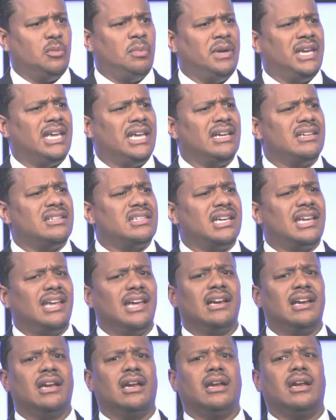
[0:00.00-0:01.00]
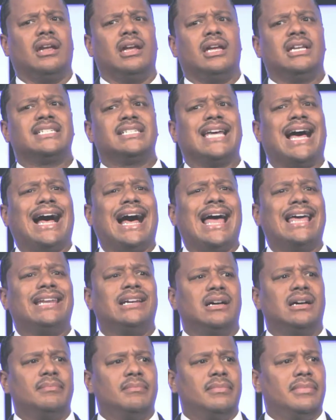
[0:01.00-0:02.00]
you begin to get tied
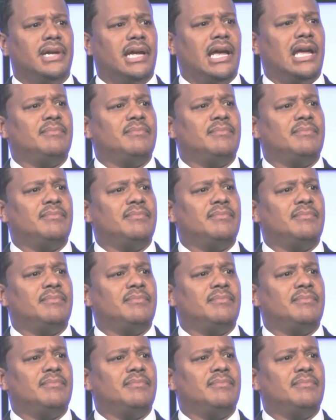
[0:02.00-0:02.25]
up